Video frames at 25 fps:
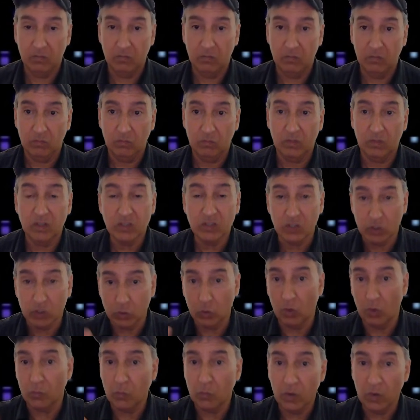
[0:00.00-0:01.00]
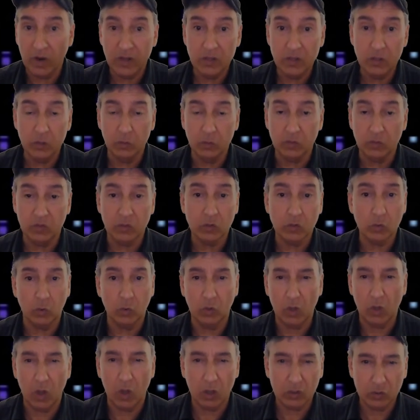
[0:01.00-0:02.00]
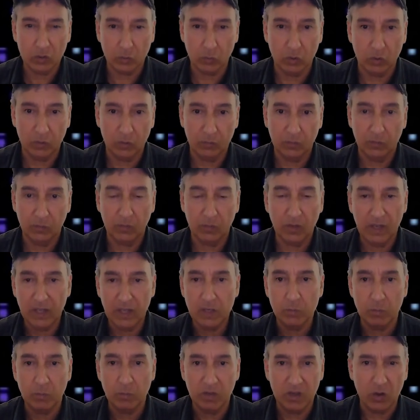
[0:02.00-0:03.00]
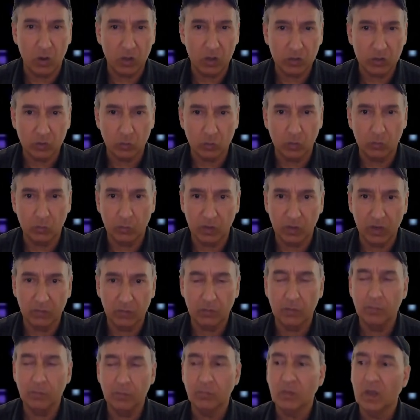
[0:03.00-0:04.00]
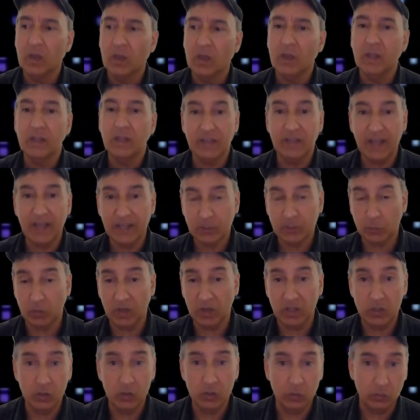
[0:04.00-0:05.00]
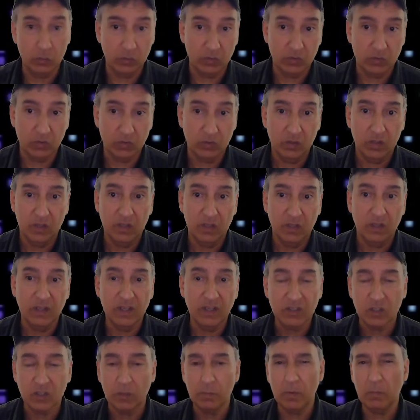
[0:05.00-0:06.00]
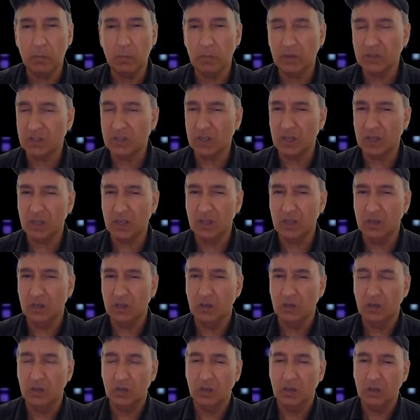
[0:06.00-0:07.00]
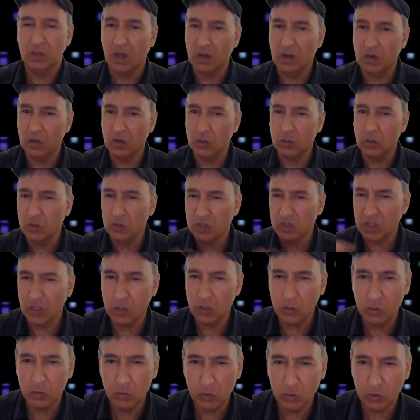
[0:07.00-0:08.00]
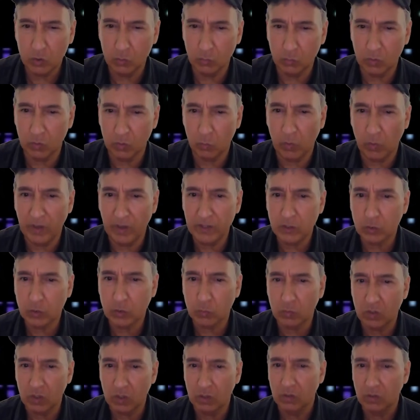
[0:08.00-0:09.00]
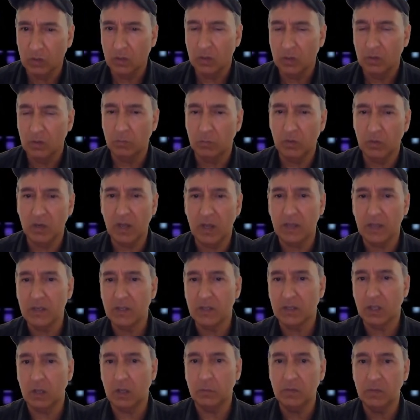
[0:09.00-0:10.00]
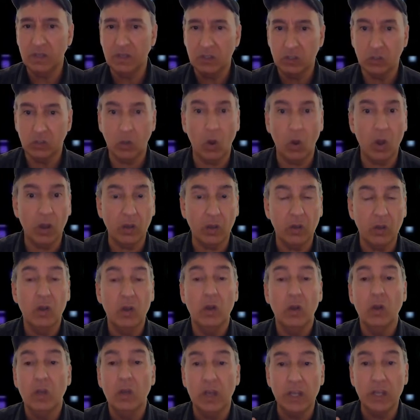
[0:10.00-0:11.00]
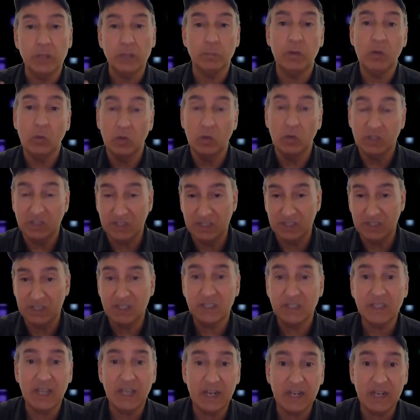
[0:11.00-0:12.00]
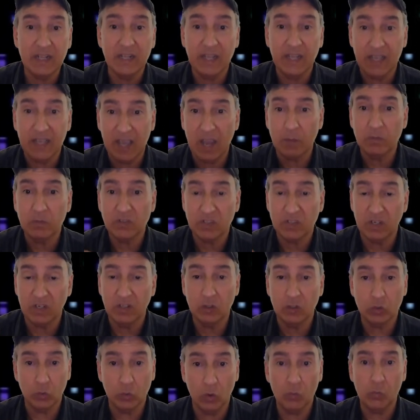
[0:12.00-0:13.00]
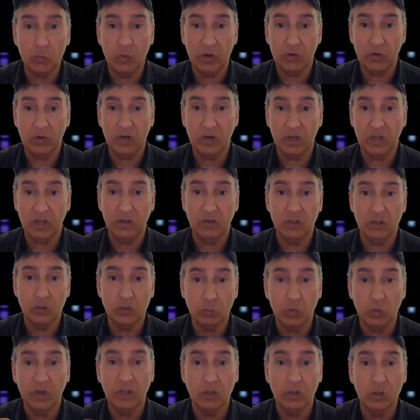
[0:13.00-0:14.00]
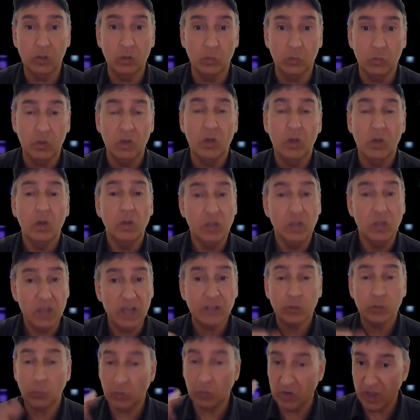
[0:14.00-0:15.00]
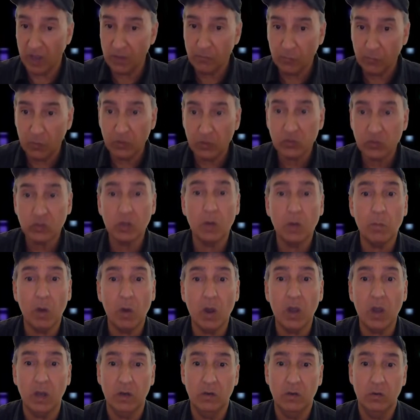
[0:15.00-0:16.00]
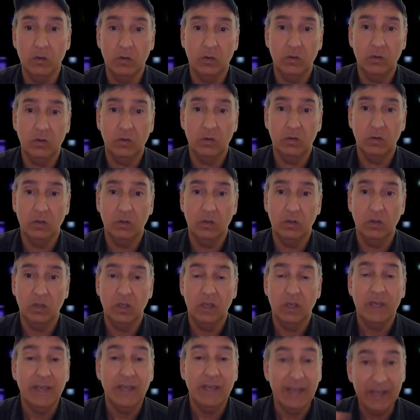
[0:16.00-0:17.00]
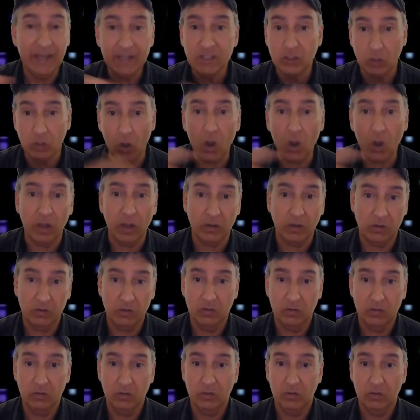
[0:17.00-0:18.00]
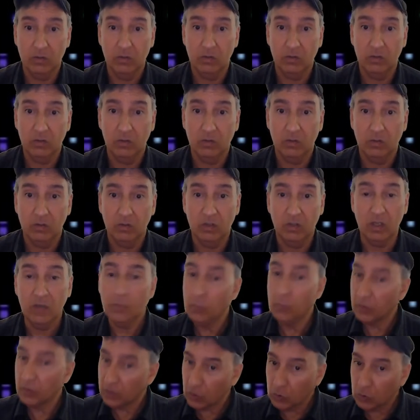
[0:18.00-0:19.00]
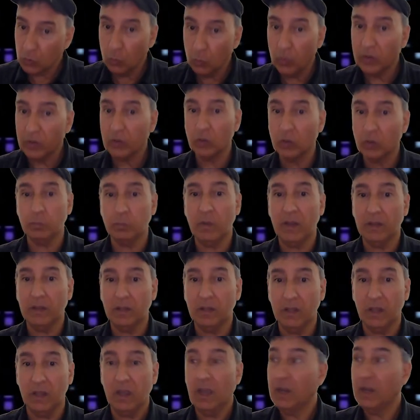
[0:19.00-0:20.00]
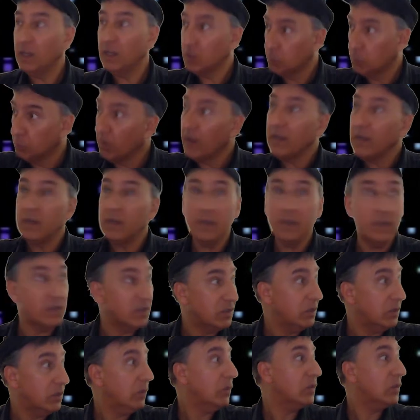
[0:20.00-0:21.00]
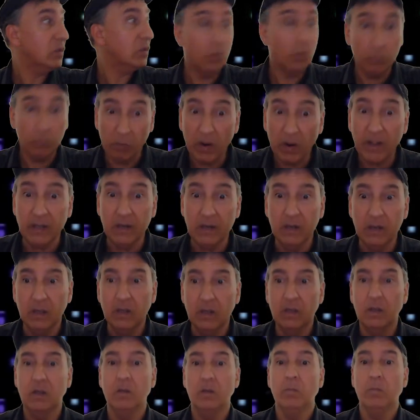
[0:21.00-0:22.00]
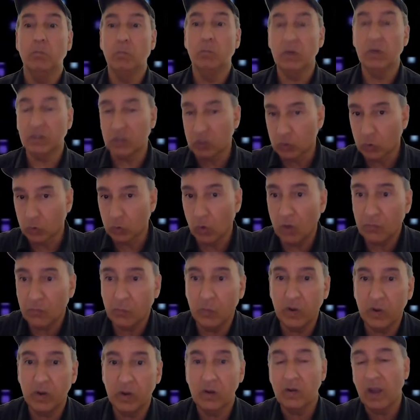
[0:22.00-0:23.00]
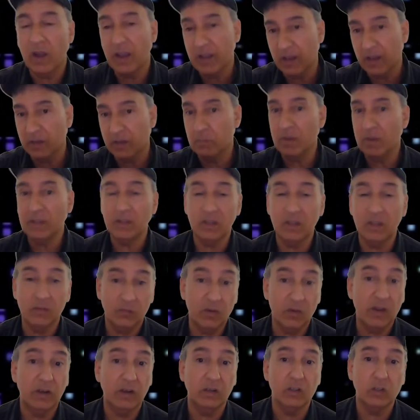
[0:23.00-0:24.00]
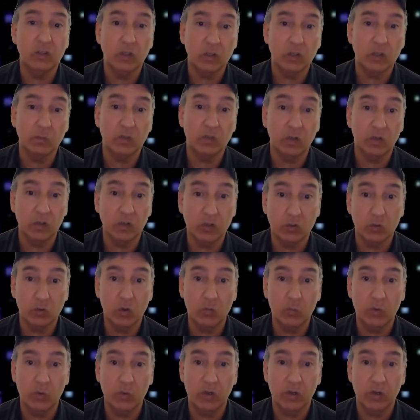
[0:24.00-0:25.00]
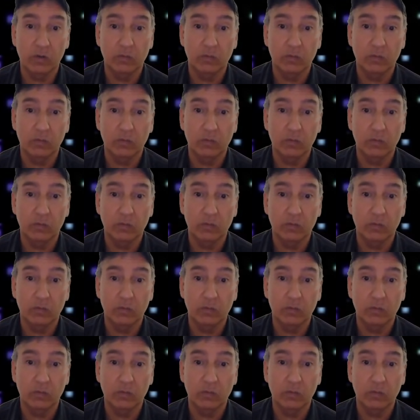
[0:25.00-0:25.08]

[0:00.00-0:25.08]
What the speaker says: that's the software I use. It's called HP Oxsoft, whatever. That's what I use. Now, some people may say, I don't know, you say you shoot with a white screen, but now you're telling me it's dark. It's because there's a setting, the camera setting software on there. It's what I do. Yes, when I first come on, it's dark, even with the two windows back there, and it's bright in here still, it's still bright, but the software, I got to make the final adjustments on the software,